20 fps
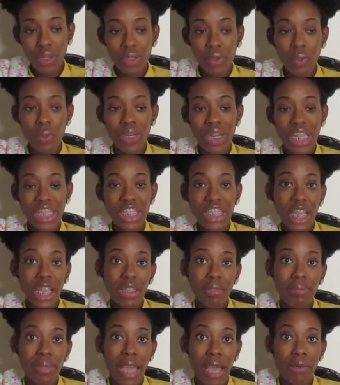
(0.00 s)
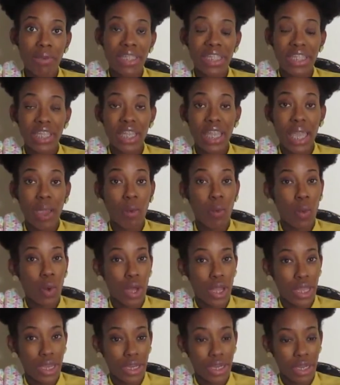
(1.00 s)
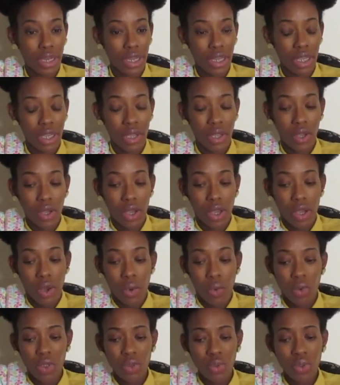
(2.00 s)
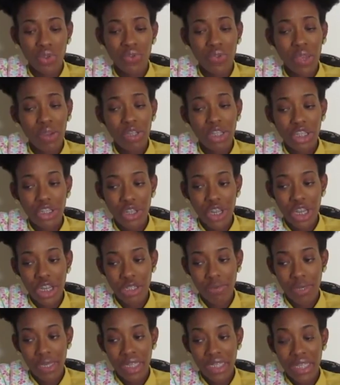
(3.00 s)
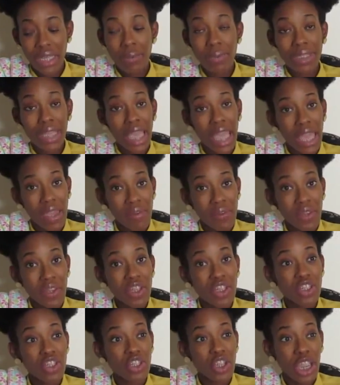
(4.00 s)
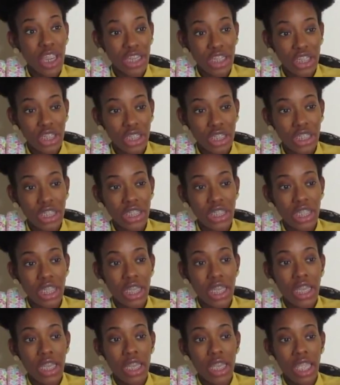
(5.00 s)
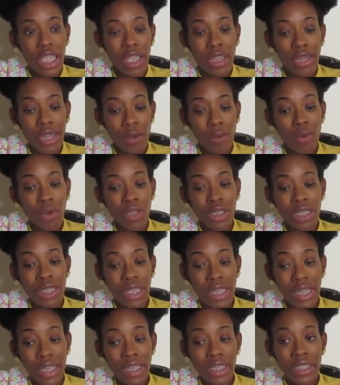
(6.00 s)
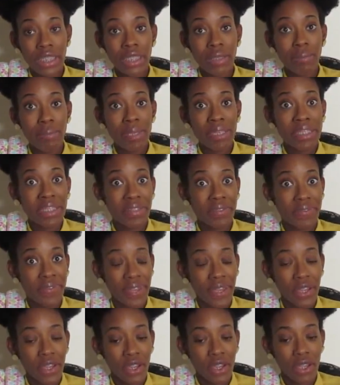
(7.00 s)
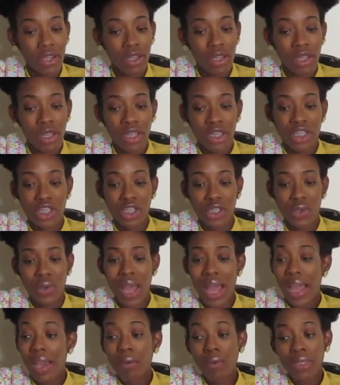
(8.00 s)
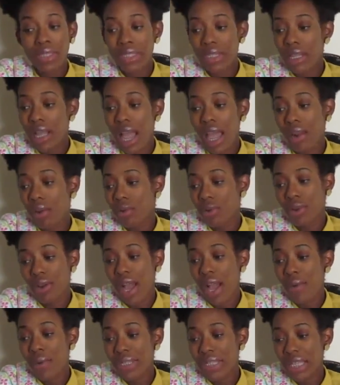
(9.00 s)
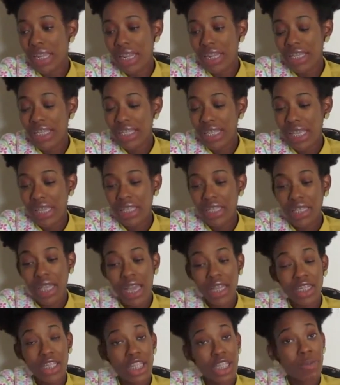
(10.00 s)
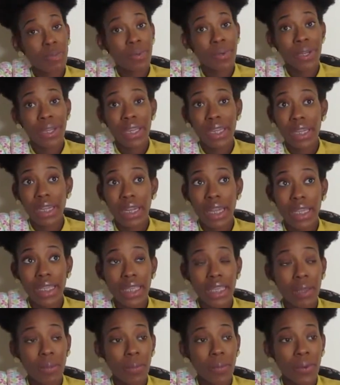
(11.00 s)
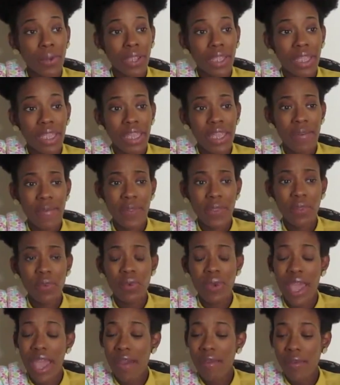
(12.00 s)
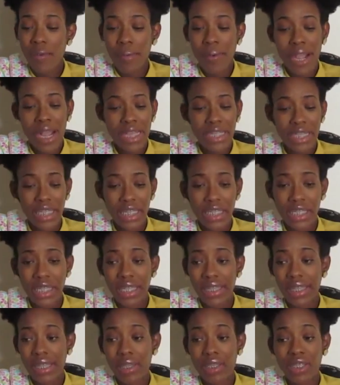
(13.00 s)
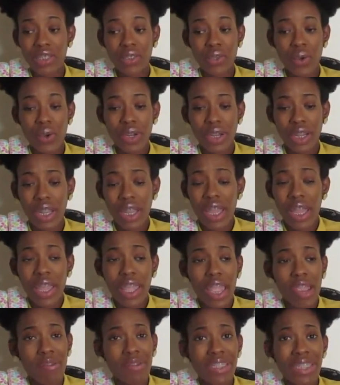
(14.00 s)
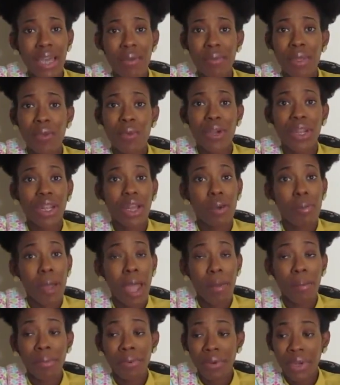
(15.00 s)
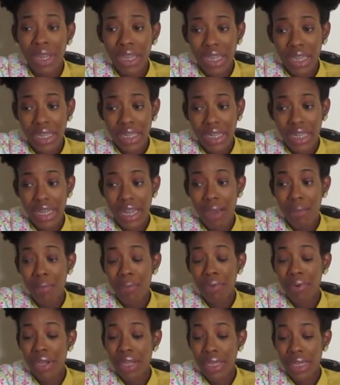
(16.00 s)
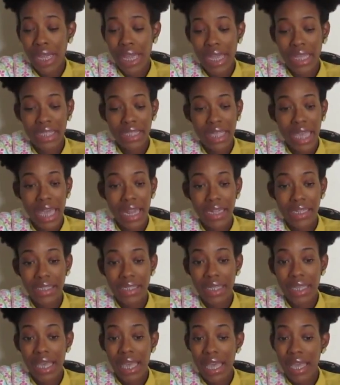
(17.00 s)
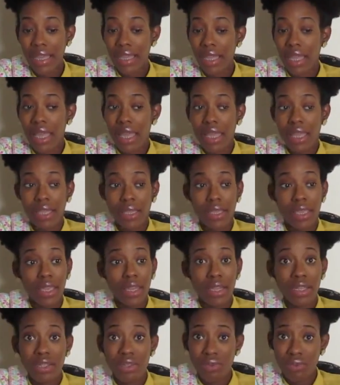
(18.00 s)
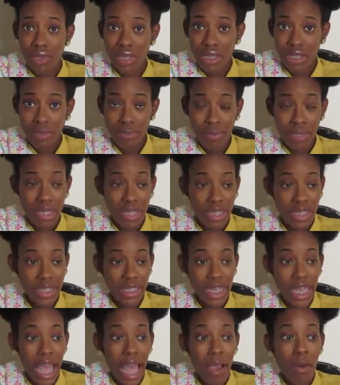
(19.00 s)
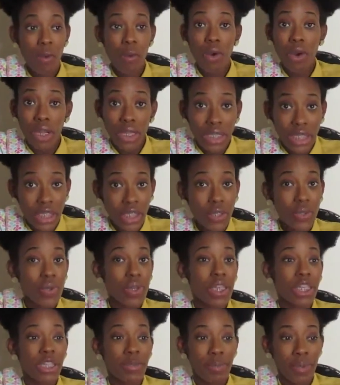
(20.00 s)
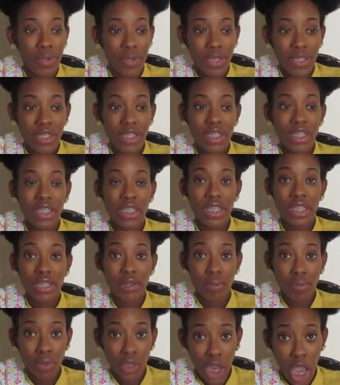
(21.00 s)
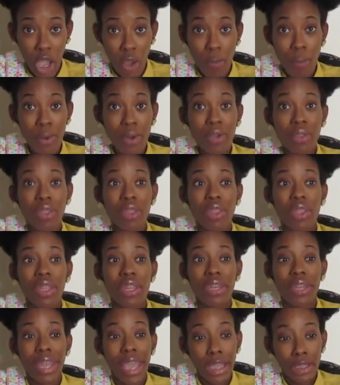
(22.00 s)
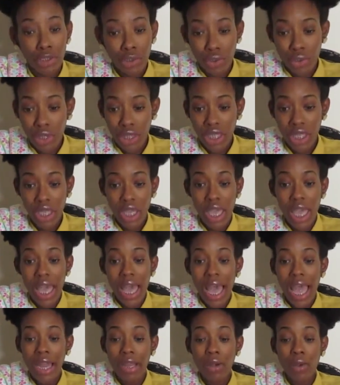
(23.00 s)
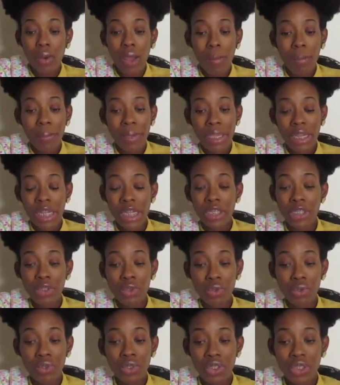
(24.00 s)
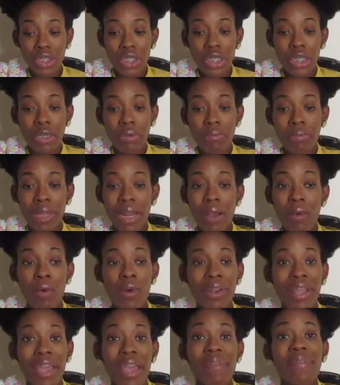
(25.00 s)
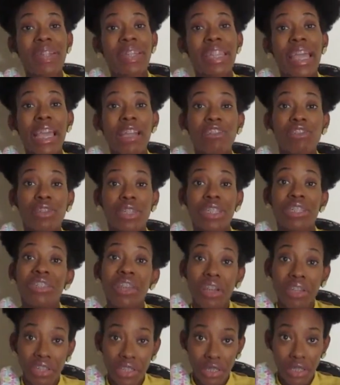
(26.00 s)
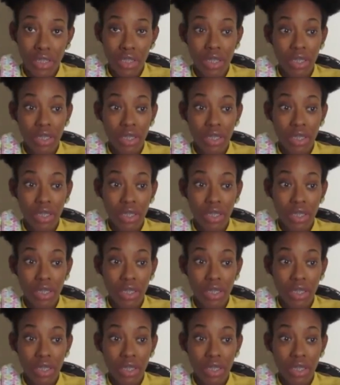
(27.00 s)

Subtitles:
when they checked me, I was still at 1, which was very strange because I was having contractions and they were getting to be severe. So I wasn't understanding. So I just prayed and I kept praying. Even through every process that they started, every time they went up, I prayed and I asked God. I said, God, get us through this, please. I want to experience this childbirth naturally. I know I'm being induced, but I want to have a natural induction.